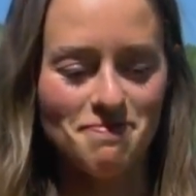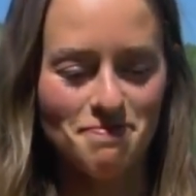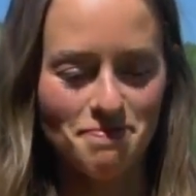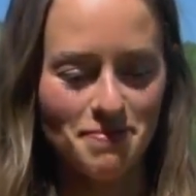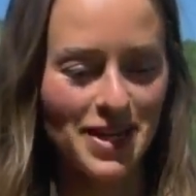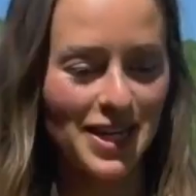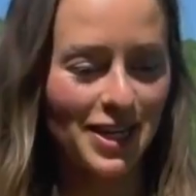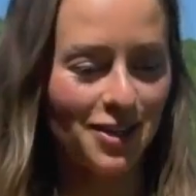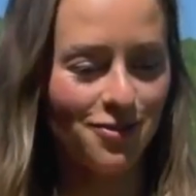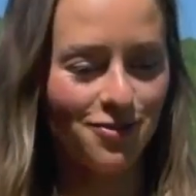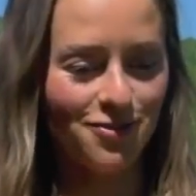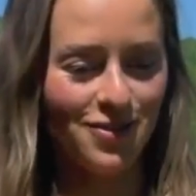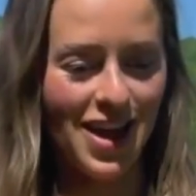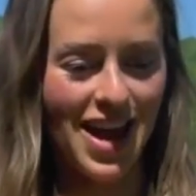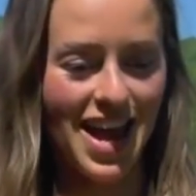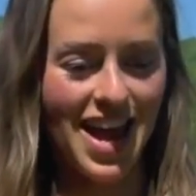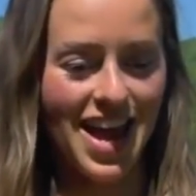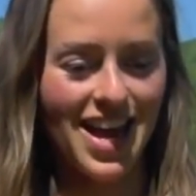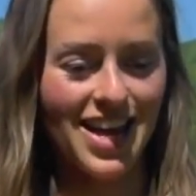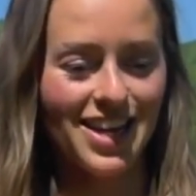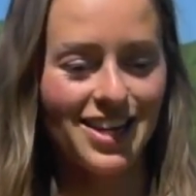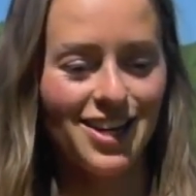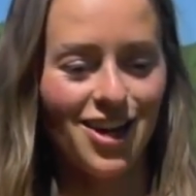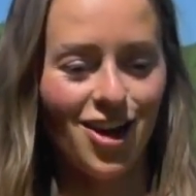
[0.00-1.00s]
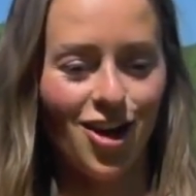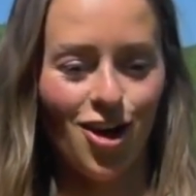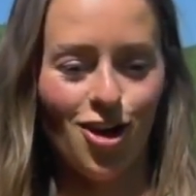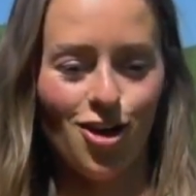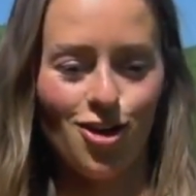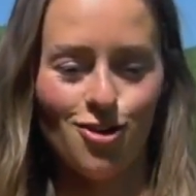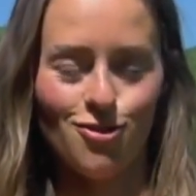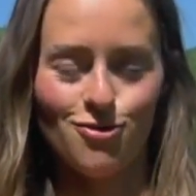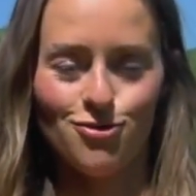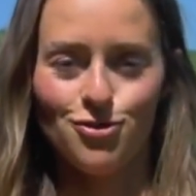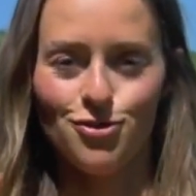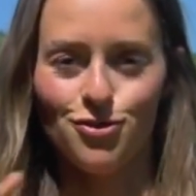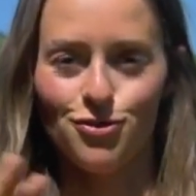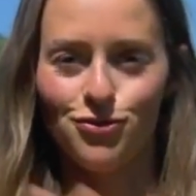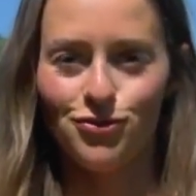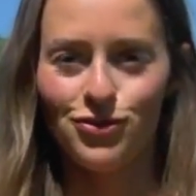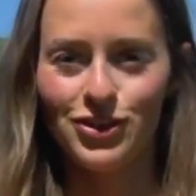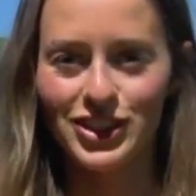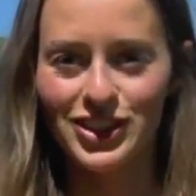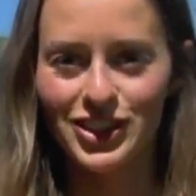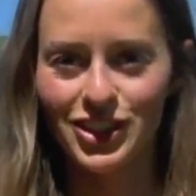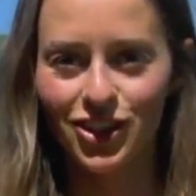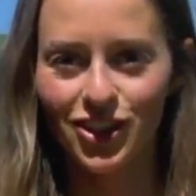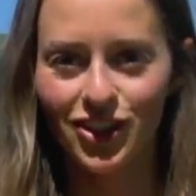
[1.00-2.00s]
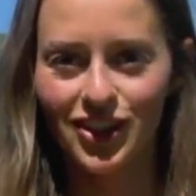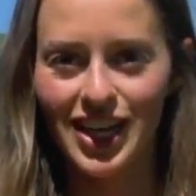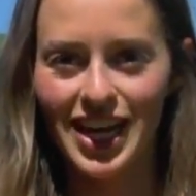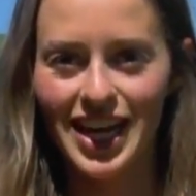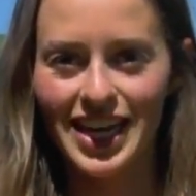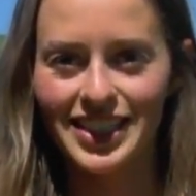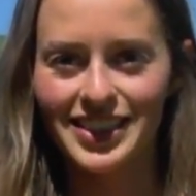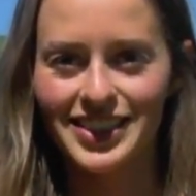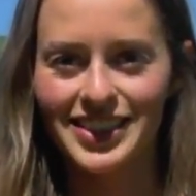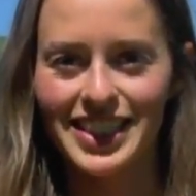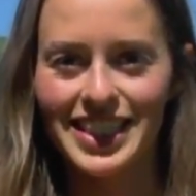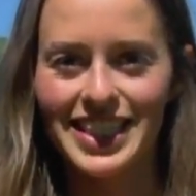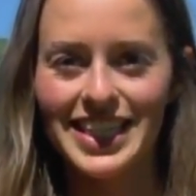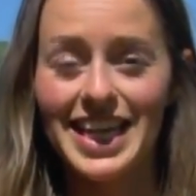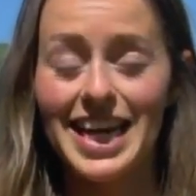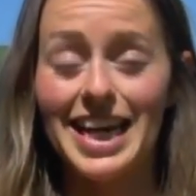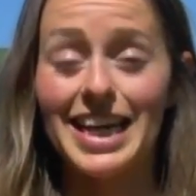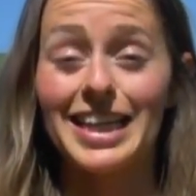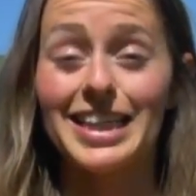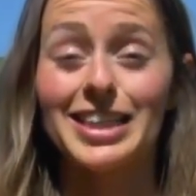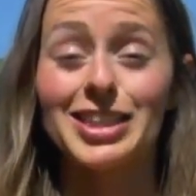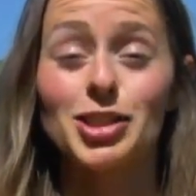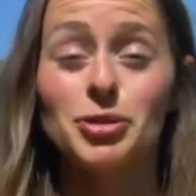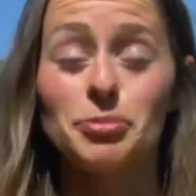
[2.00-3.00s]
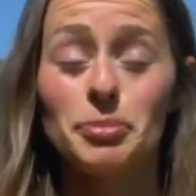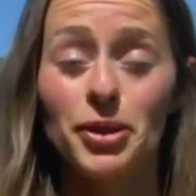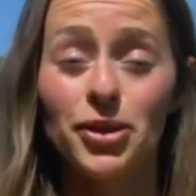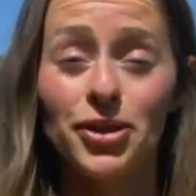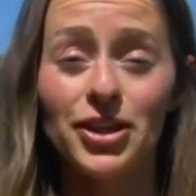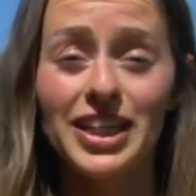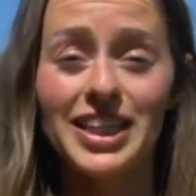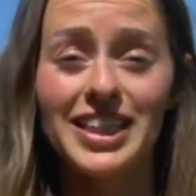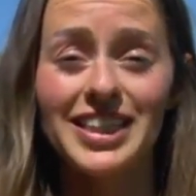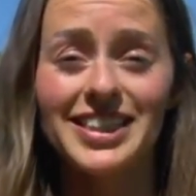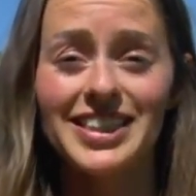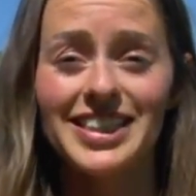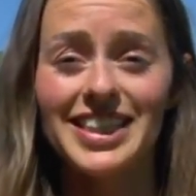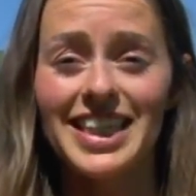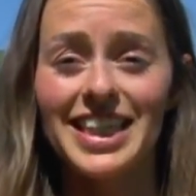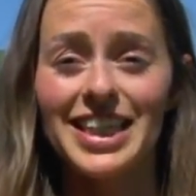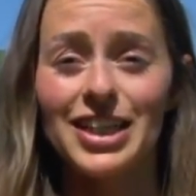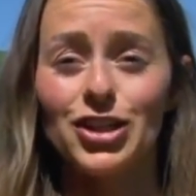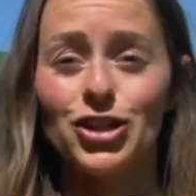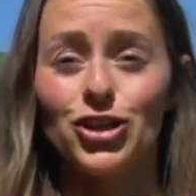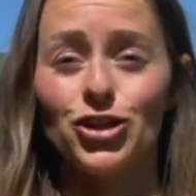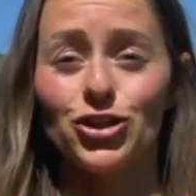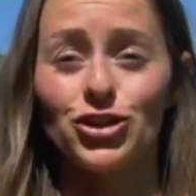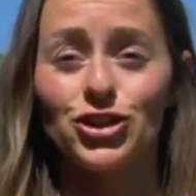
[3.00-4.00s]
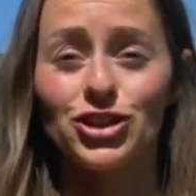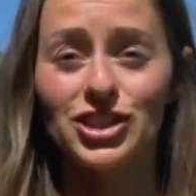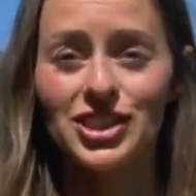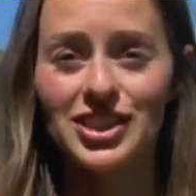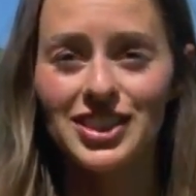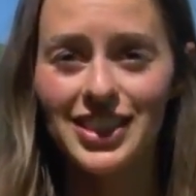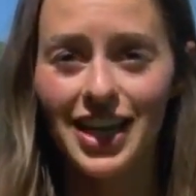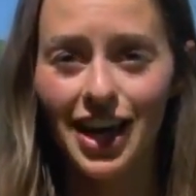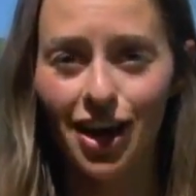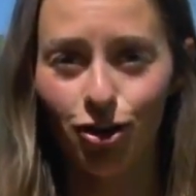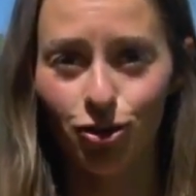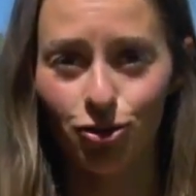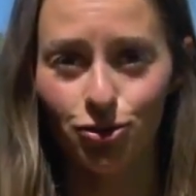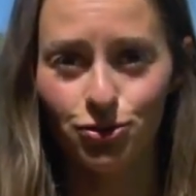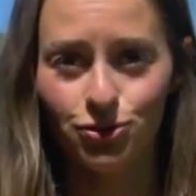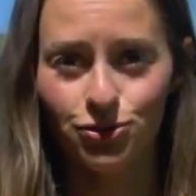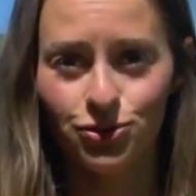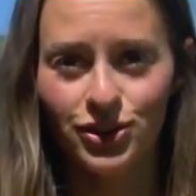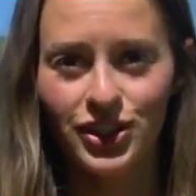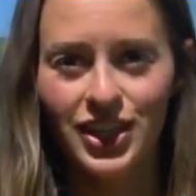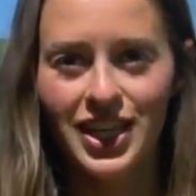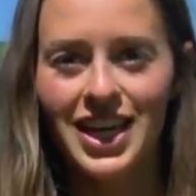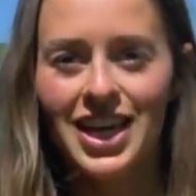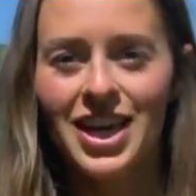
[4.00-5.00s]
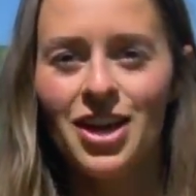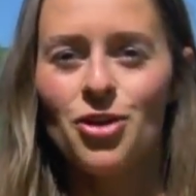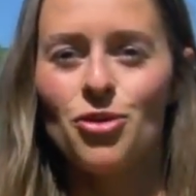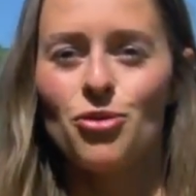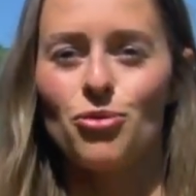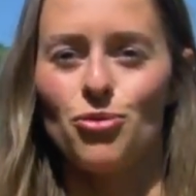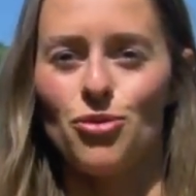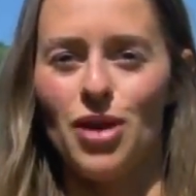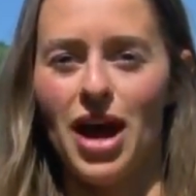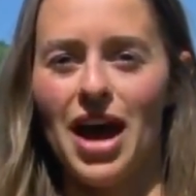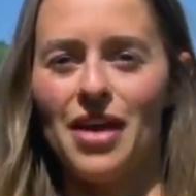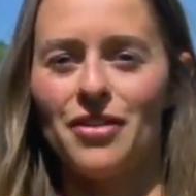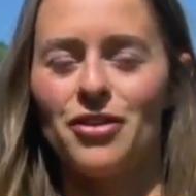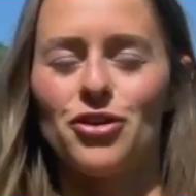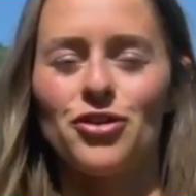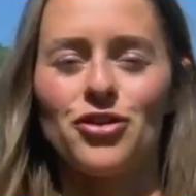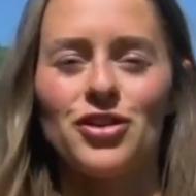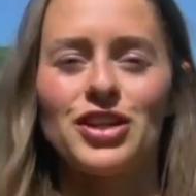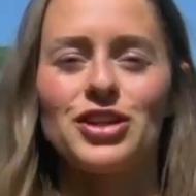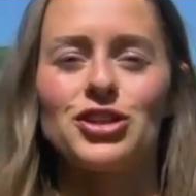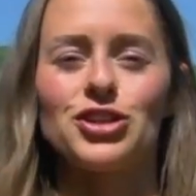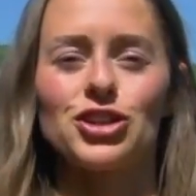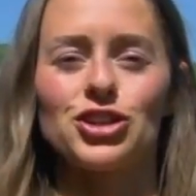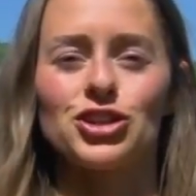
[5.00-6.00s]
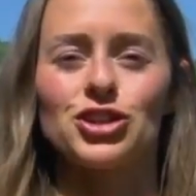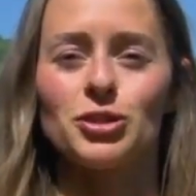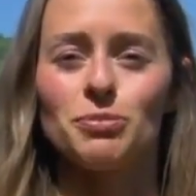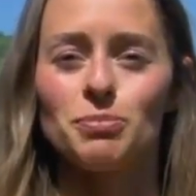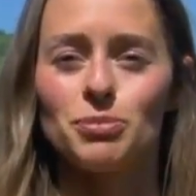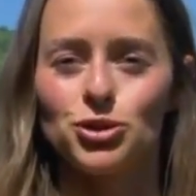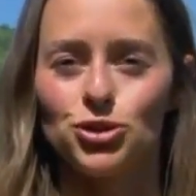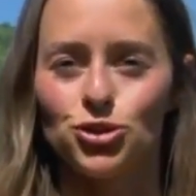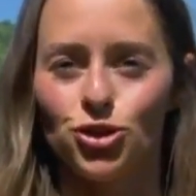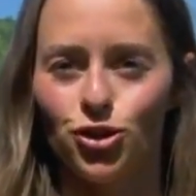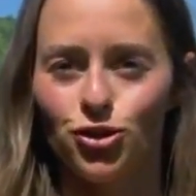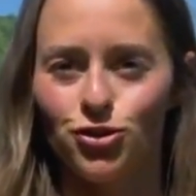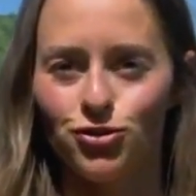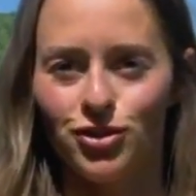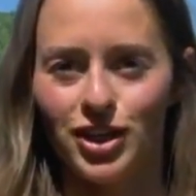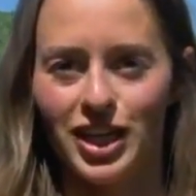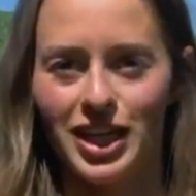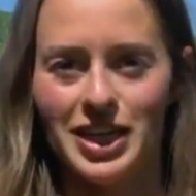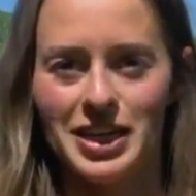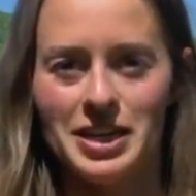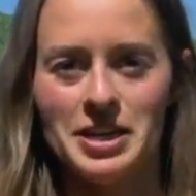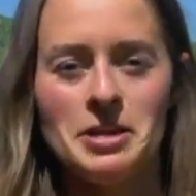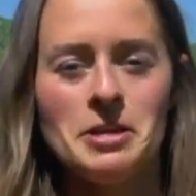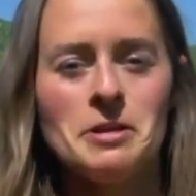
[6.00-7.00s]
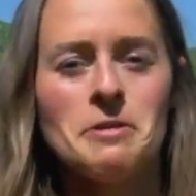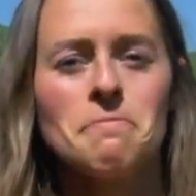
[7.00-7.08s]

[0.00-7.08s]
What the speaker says: big fan of physicalizing and experiencing yourself rather than just observing.